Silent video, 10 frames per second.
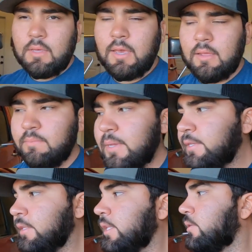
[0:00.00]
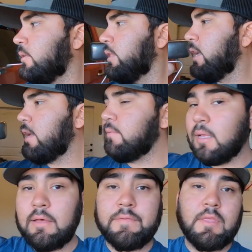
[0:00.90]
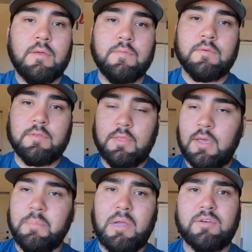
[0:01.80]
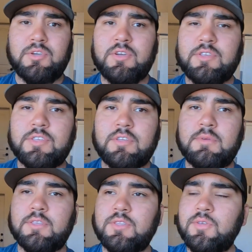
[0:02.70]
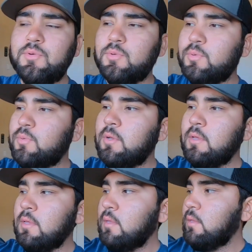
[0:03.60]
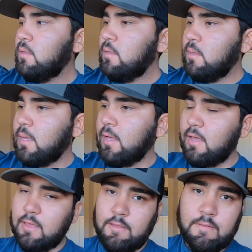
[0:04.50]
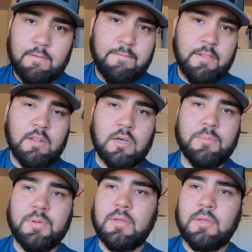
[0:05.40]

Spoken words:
And basically all that I have left for the power steering system is to fill it up,